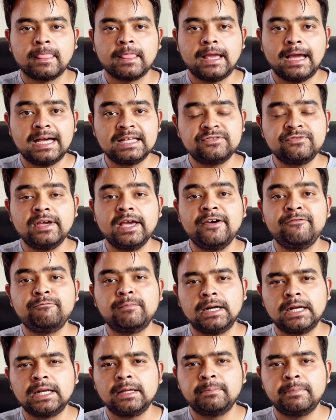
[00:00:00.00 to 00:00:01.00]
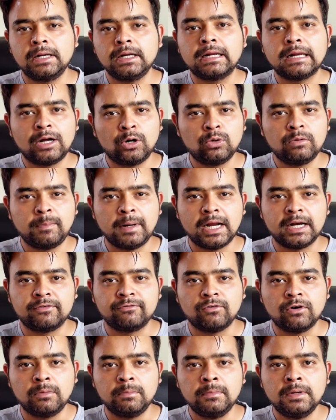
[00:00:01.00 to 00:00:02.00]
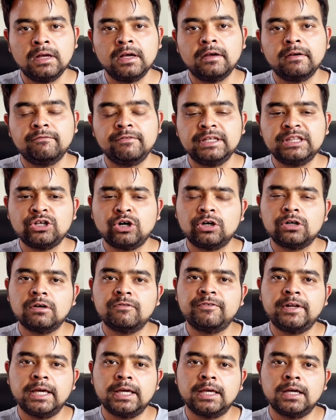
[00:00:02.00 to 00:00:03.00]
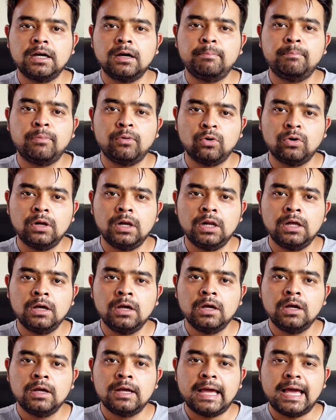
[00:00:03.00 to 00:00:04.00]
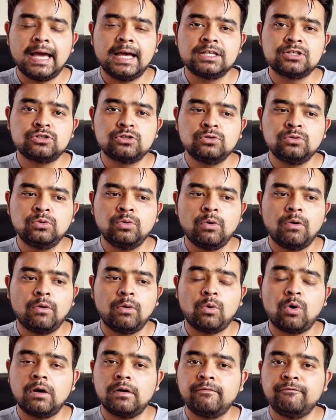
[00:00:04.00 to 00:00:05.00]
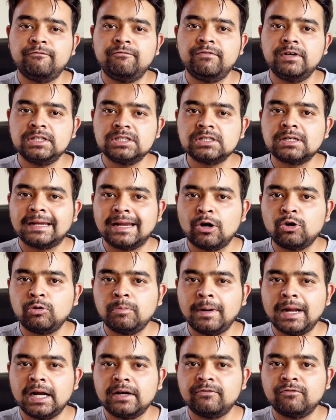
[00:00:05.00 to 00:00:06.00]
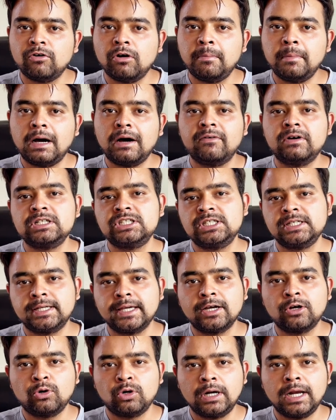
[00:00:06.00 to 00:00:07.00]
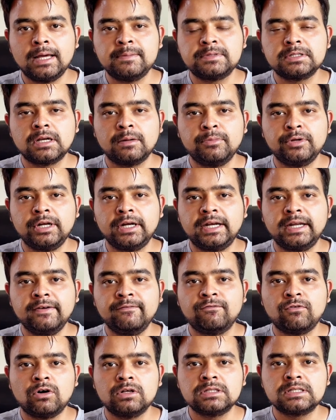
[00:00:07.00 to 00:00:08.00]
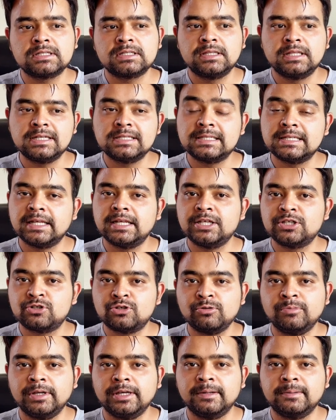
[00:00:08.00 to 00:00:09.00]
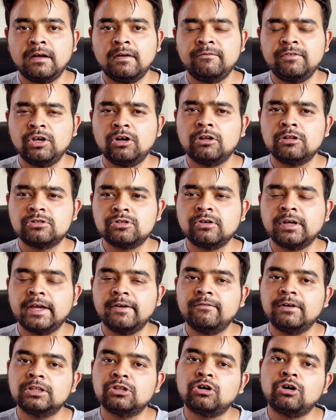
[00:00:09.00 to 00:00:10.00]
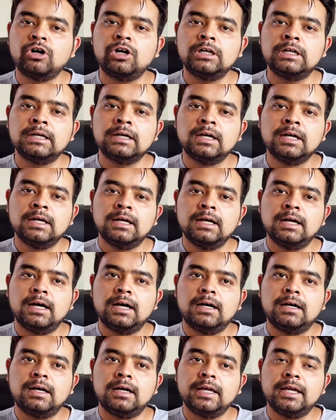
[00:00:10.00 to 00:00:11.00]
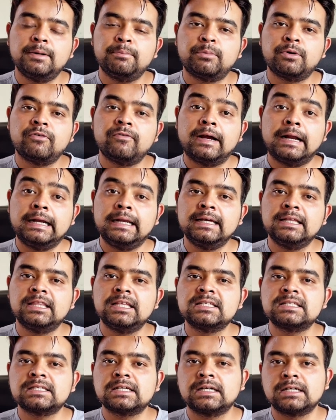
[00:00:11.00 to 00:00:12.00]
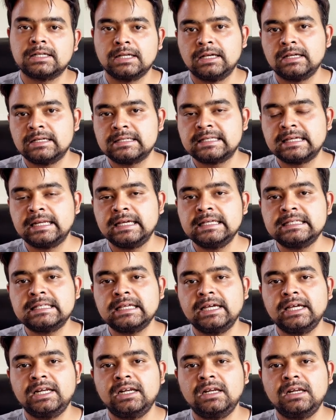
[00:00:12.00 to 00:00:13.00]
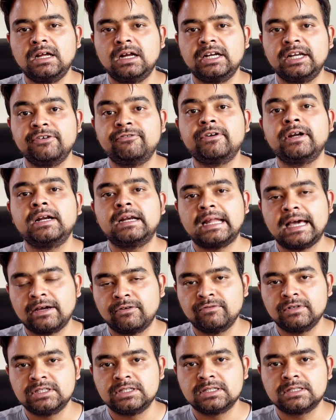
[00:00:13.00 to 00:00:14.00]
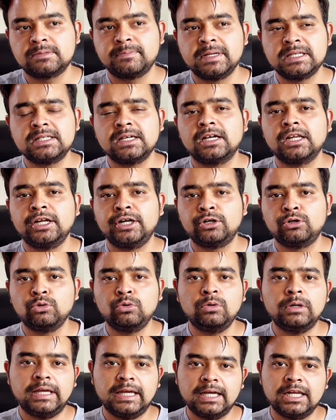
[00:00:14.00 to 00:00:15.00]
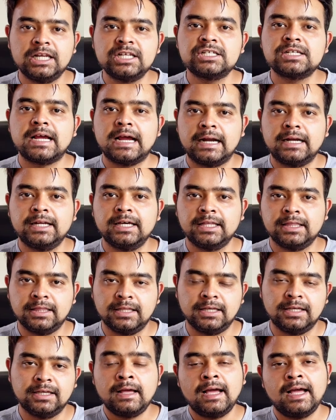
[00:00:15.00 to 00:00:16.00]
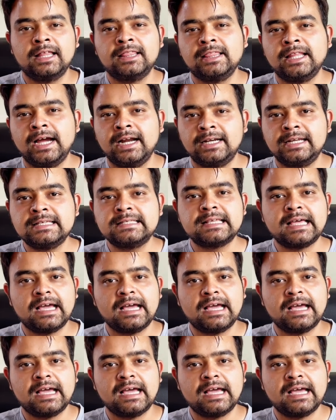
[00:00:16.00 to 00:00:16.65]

As we have multiple cloud platform, we thought of taking a poll as to on which cloud platform our GK Code Labs community wants this series to be. We also gave a thought uh, in providing this uh, series in different languages, basically to English and Hindi. And that is